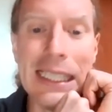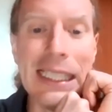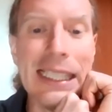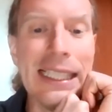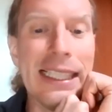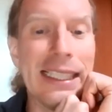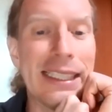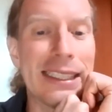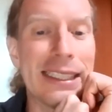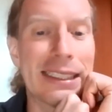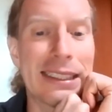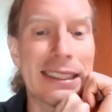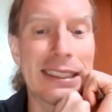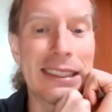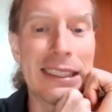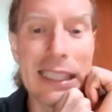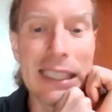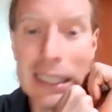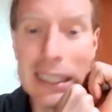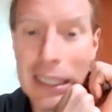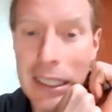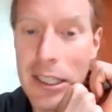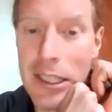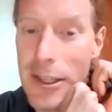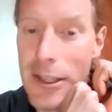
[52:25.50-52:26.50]
it's
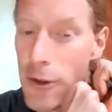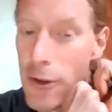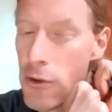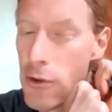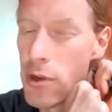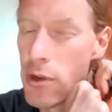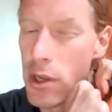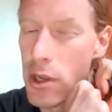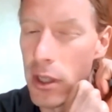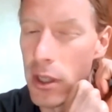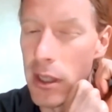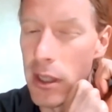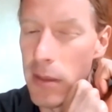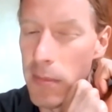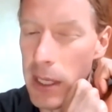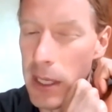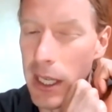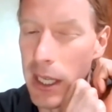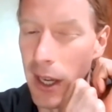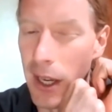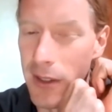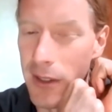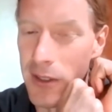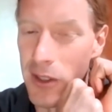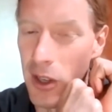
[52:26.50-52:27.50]
not usually
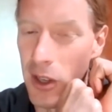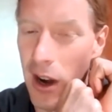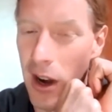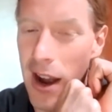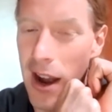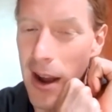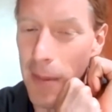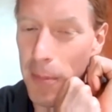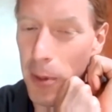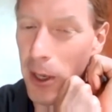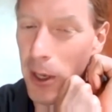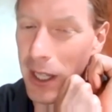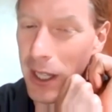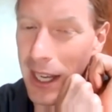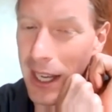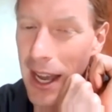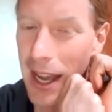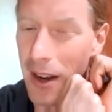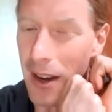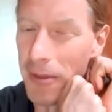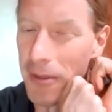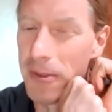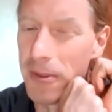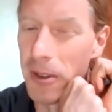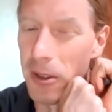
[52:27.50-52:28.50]
because they're operating out
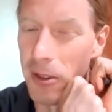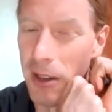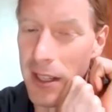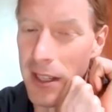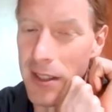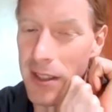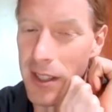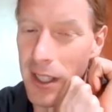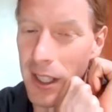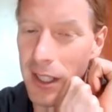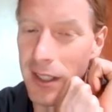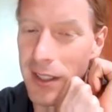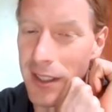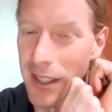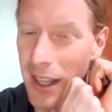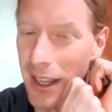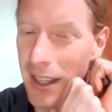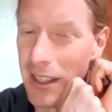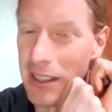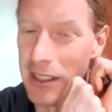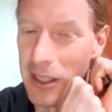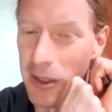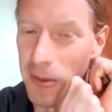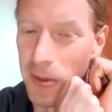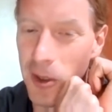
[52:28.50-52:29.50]
of forensic
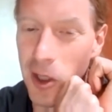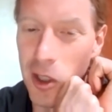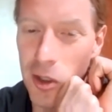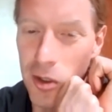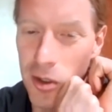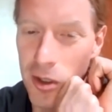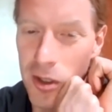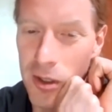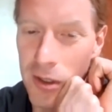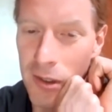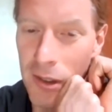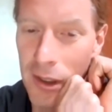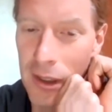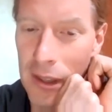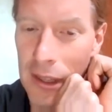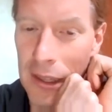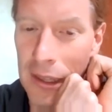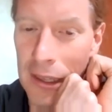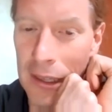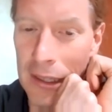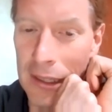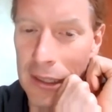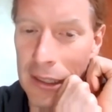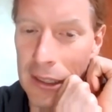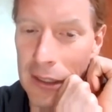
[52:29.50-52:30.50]
scientific truth,
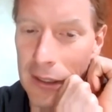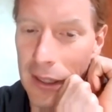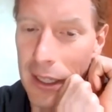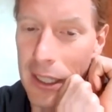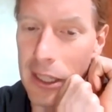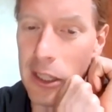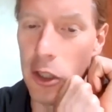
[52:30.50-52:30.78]
right?